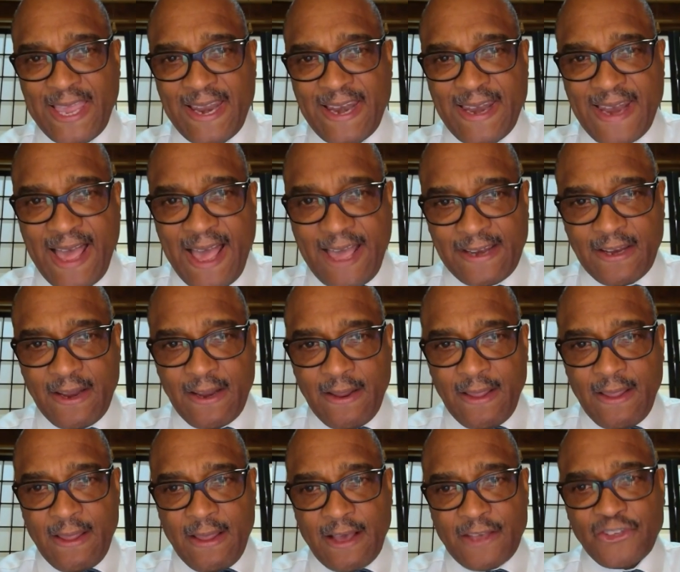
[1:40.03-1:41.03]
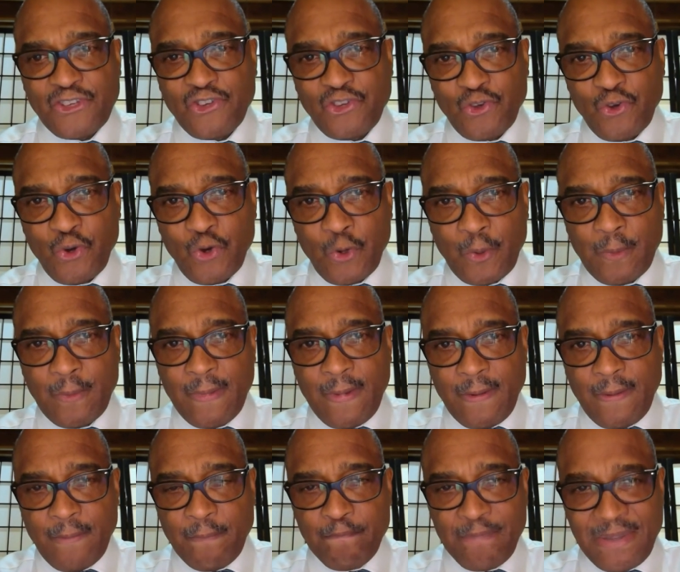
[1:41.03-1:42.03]
cannot assume
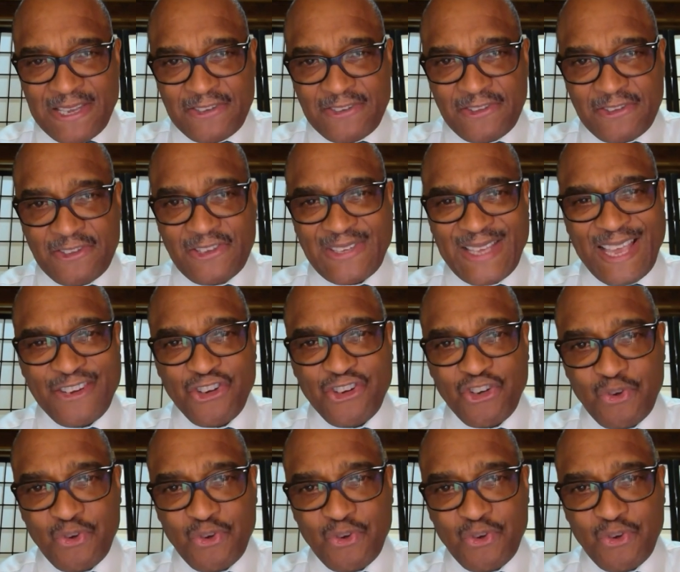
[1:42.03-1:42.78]
business as